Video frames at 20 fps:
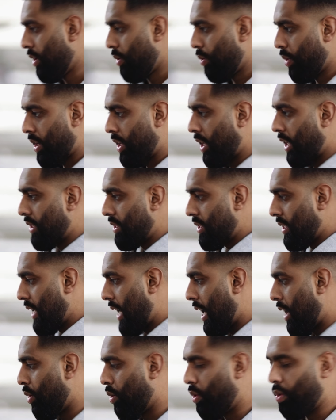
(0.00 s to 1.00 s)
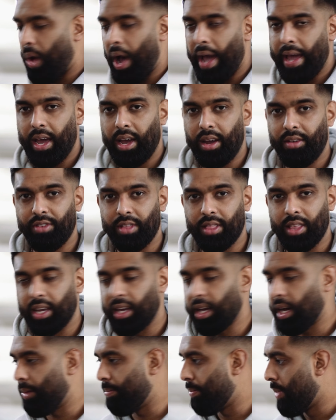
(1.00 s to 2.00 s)
We're going to now wire
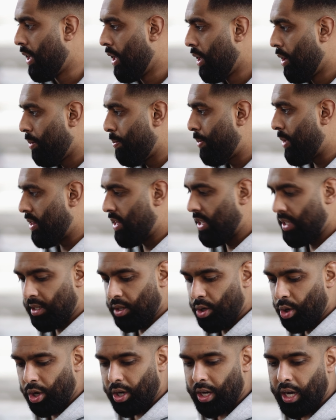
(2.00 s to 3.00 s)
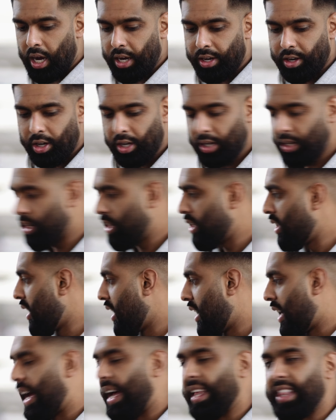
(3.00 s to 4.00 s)
everything up, put this door card on,
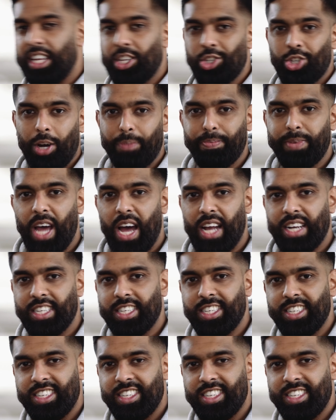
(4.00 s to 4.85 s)
and then job done.